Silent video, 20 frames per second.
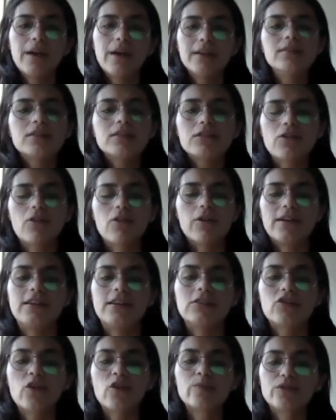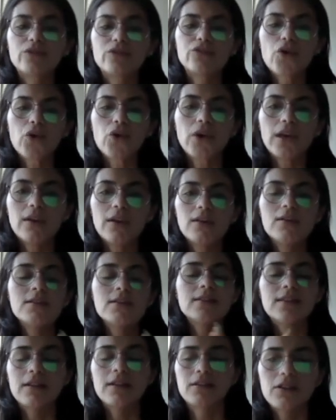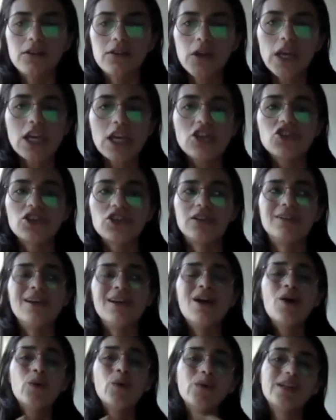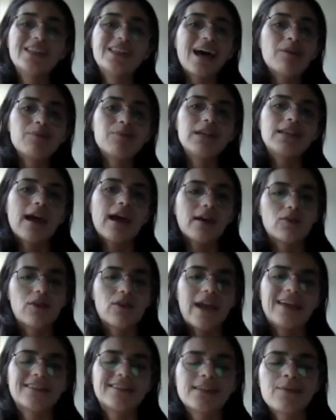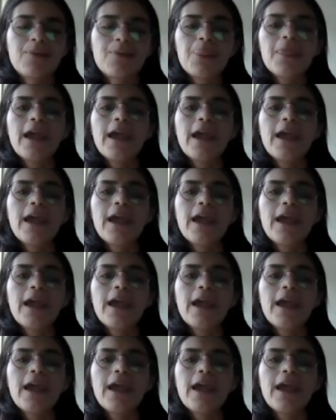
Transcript: band score in terms of coherence and cohesion will not be that great.